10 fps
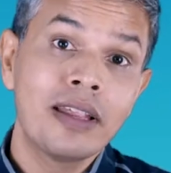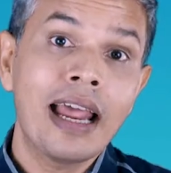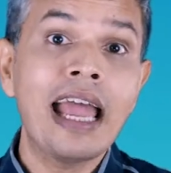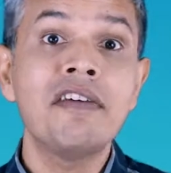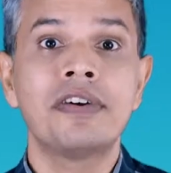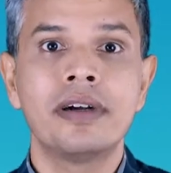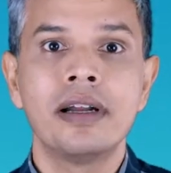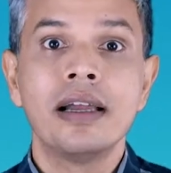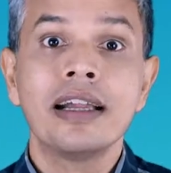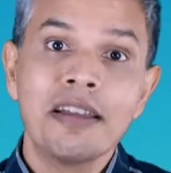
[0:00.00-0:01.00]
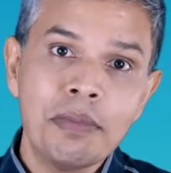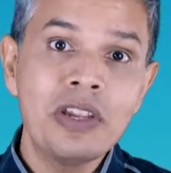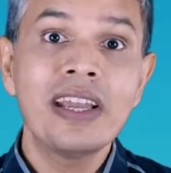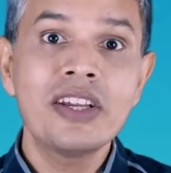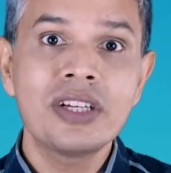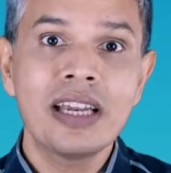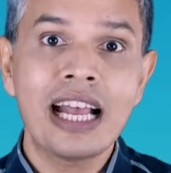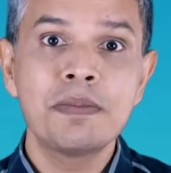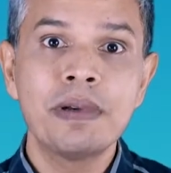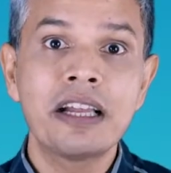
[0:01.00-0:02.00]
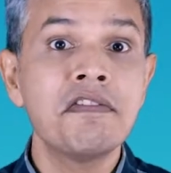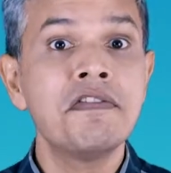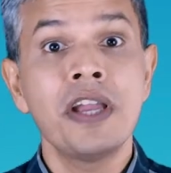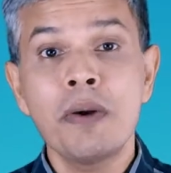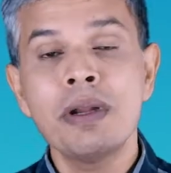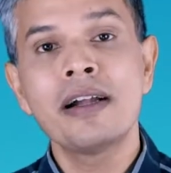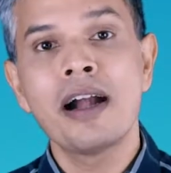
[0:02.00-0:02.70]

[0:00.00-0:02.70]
than ever, communication has become very